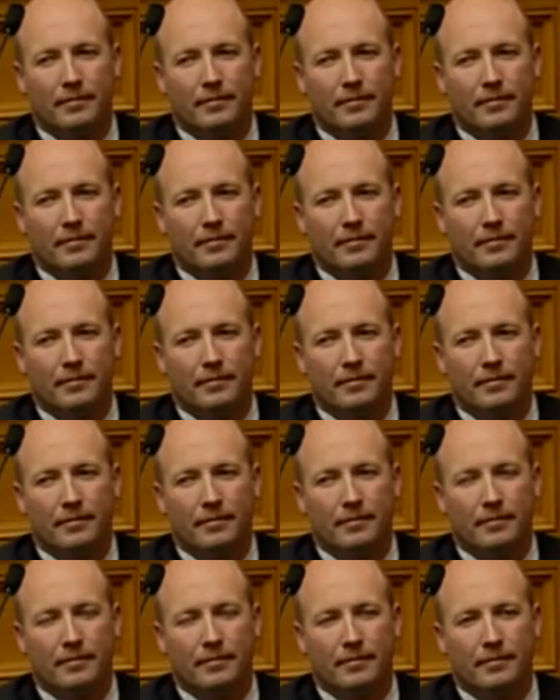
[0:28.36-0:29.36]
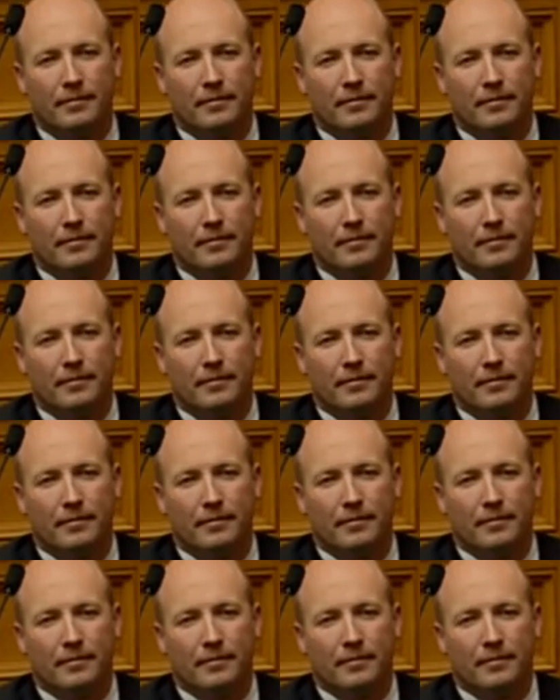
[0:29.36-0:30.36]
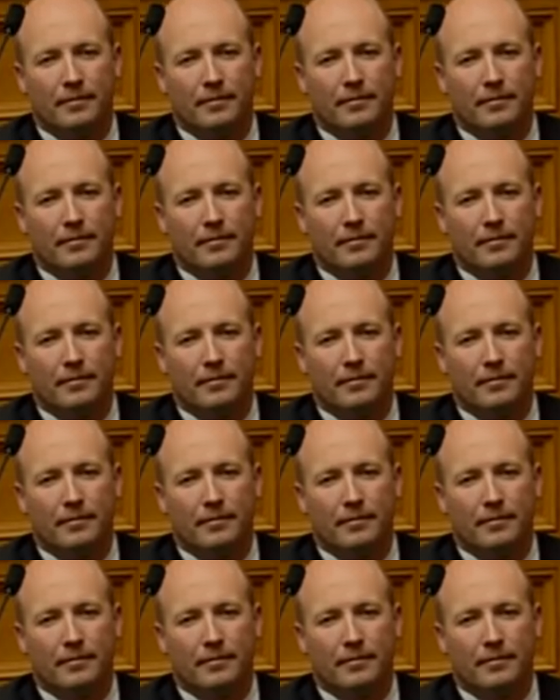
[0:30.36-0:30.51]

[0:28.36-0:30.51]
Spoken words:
(not speaking)